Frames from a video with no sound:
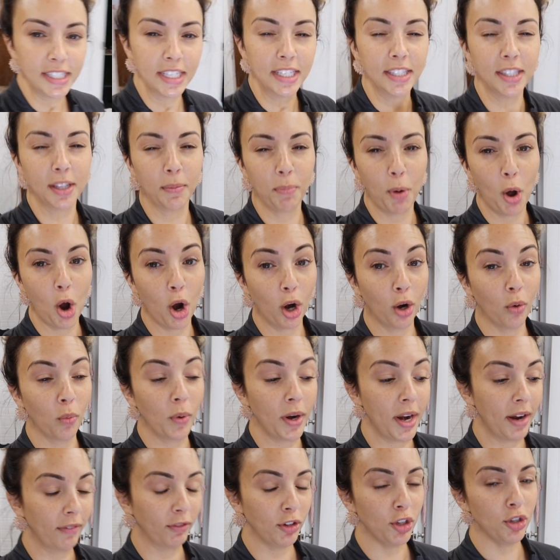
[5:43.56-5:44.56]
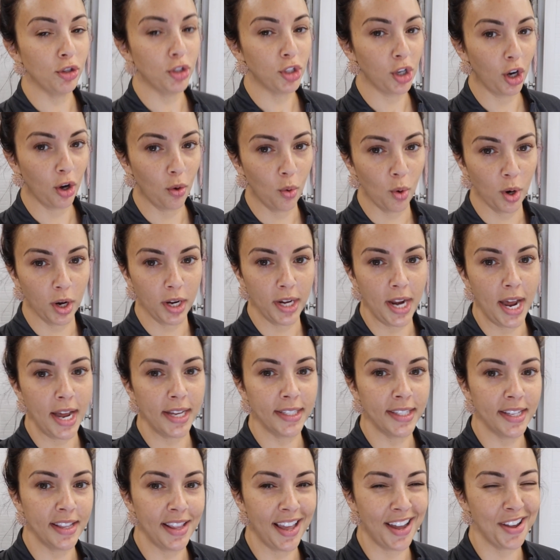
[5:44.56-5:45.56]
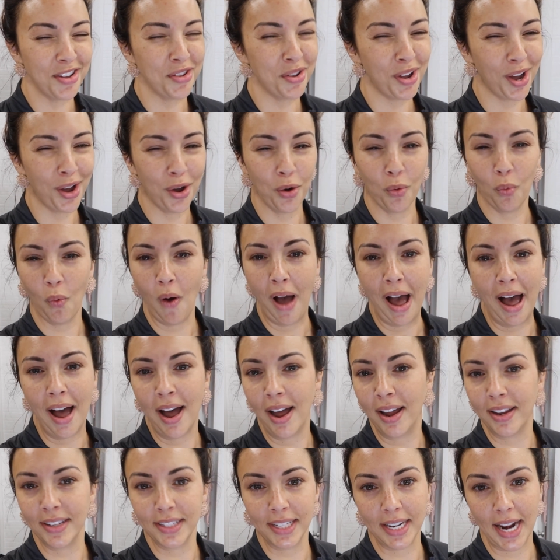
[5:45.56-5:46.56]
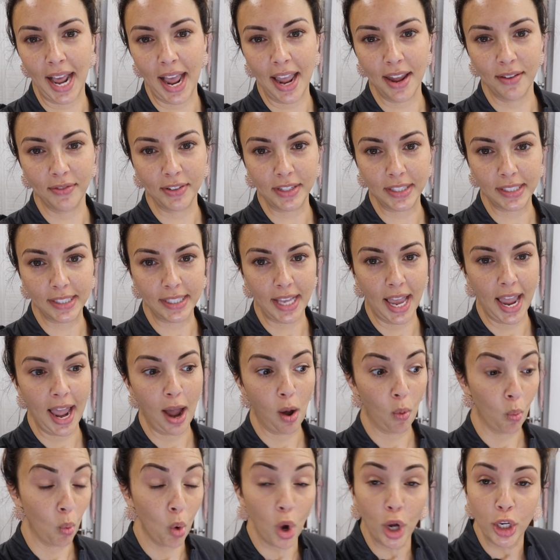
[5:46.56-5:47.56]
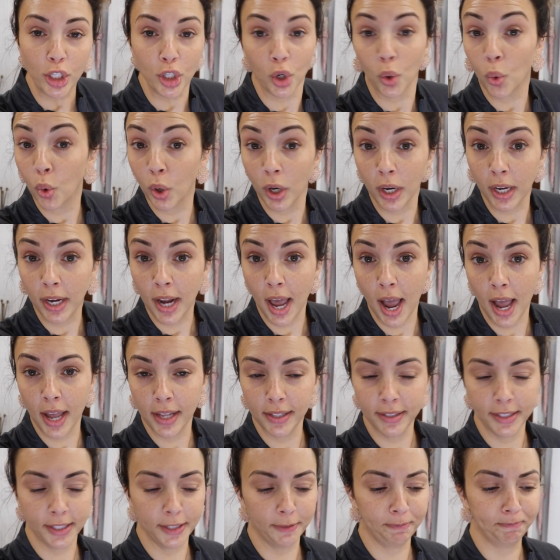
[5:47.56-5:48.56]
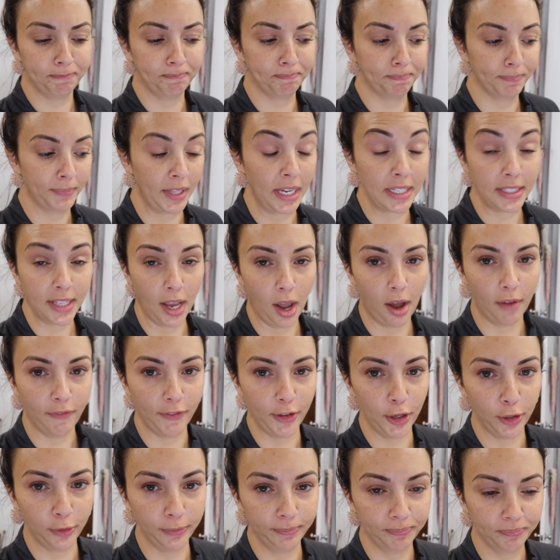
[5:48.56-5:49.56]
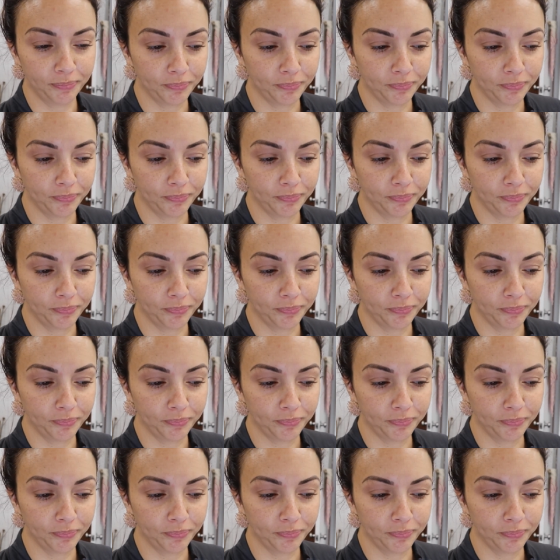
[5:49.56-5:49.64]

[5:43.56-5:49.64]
the part whenever you start organizing that you go, why did I even say I want to organize? That's how I feel.